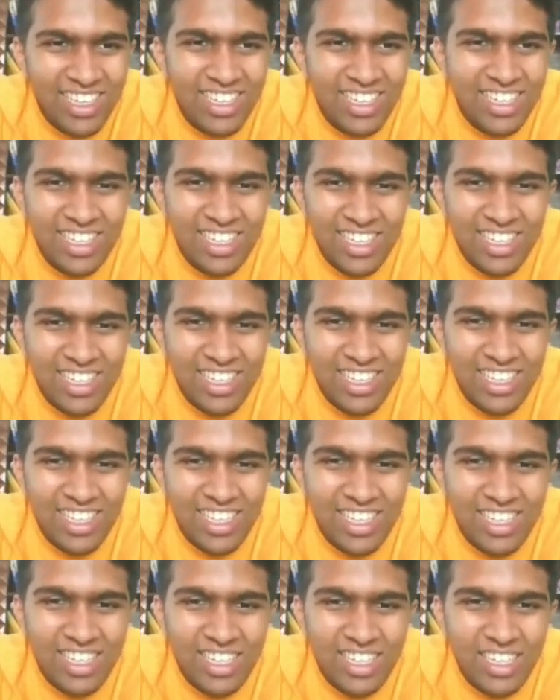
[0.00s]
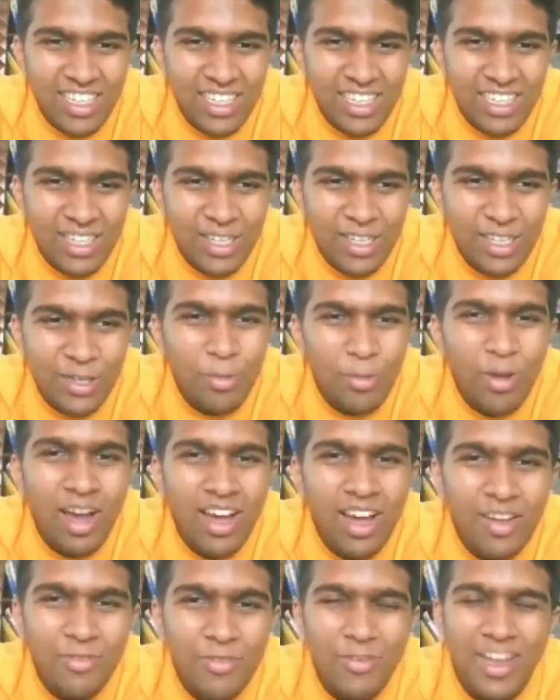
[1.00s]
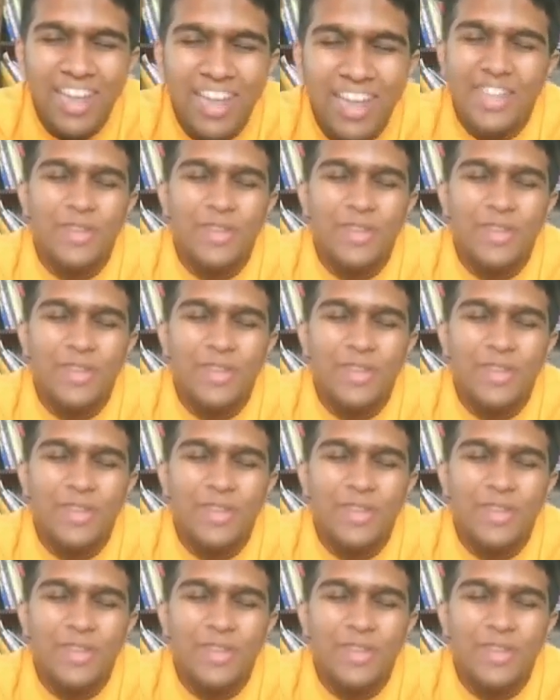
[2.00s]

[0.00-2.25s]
means you'd barely be able to see it by the time you use